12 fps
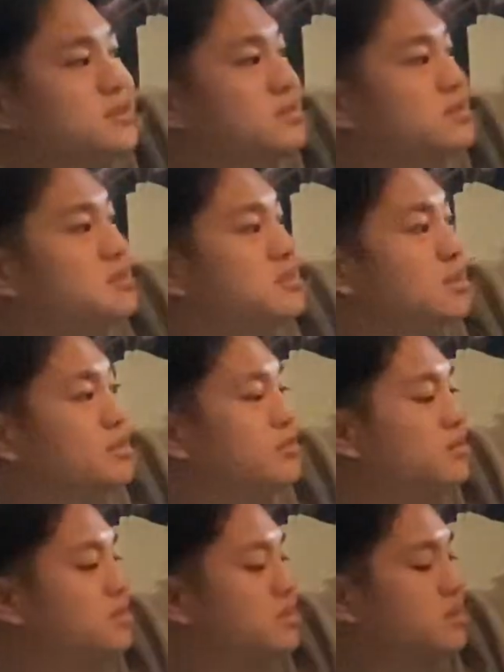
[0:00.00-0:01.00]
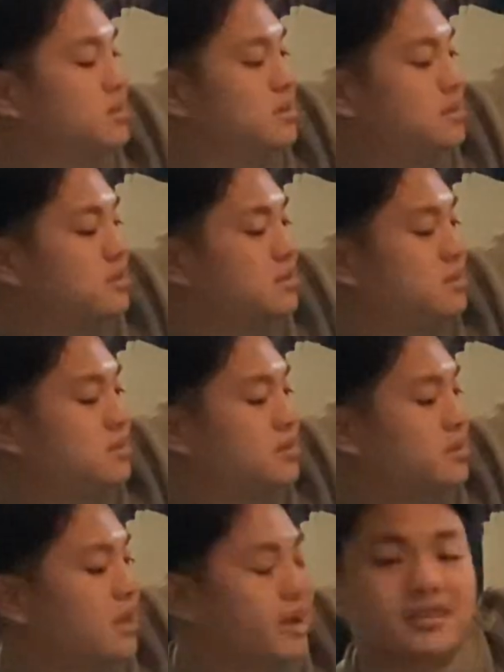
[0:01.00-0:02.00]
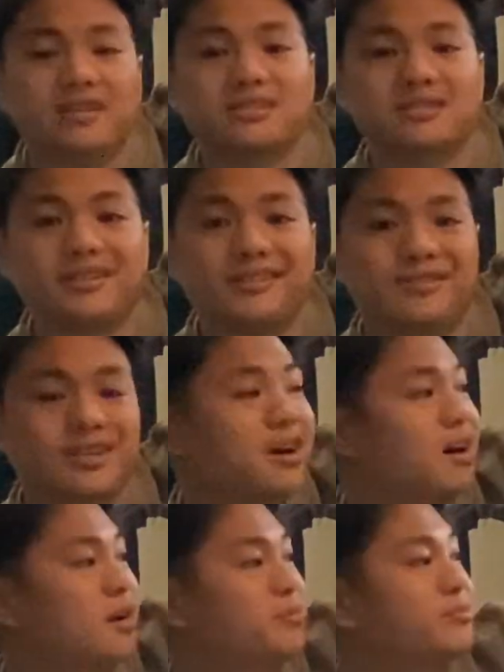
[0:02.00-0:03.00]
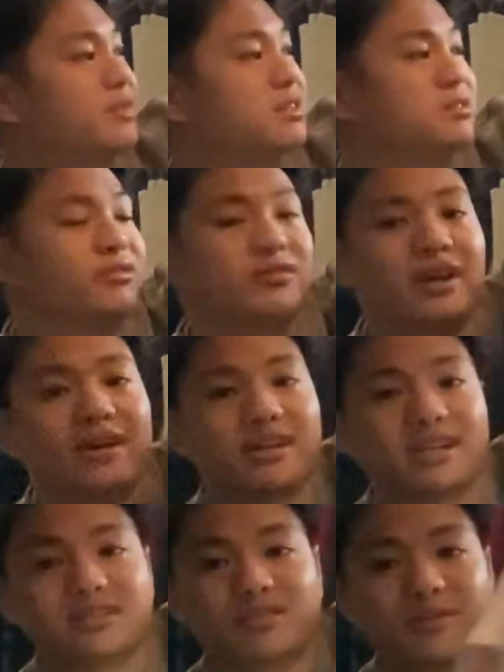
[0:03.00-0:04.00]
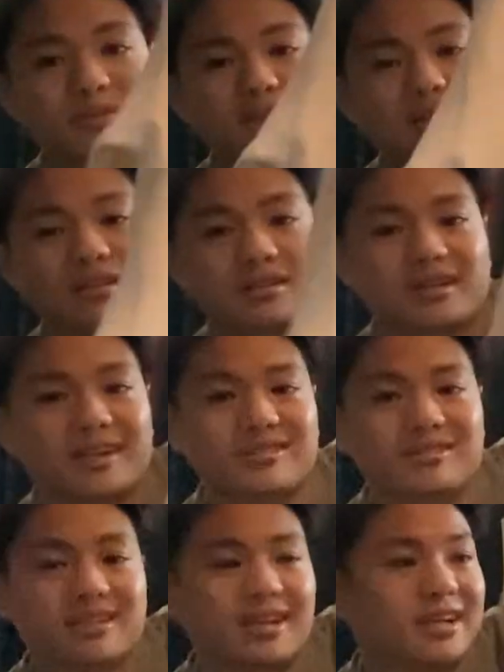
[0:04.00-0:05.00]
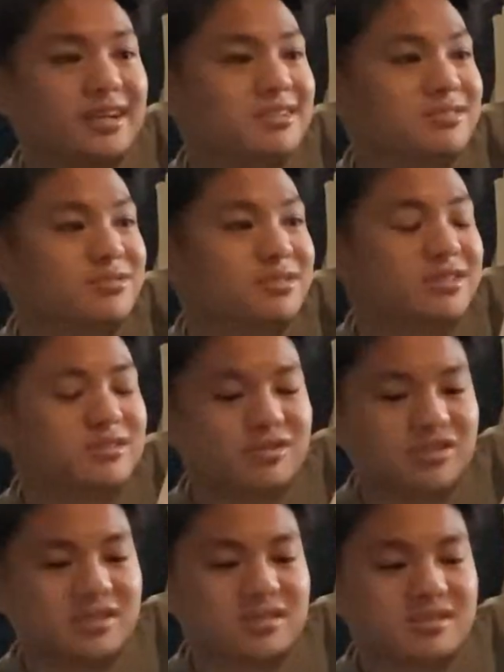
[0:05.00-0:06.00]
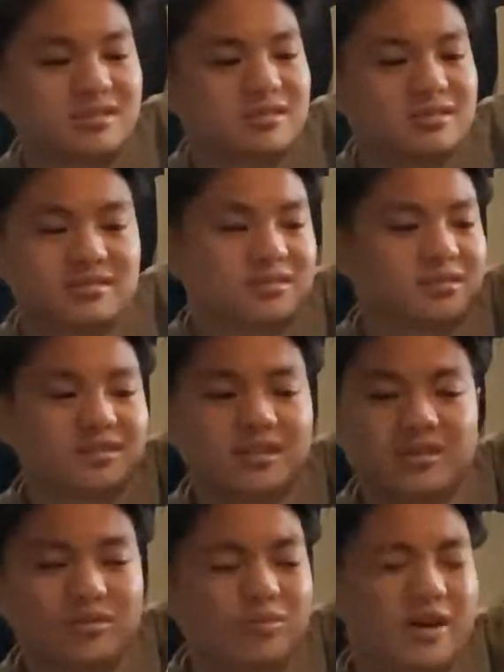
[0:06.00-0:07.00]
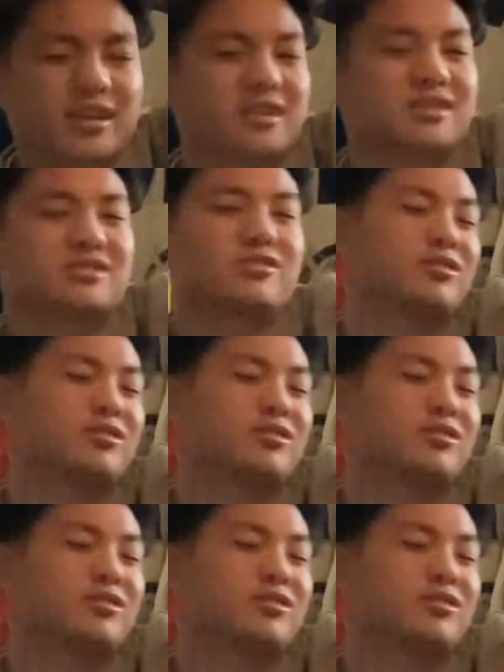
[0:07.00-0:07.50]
still like this enough to cop. It's a very nice cream color. I know the lighting doesn't really do it justice. Whitish or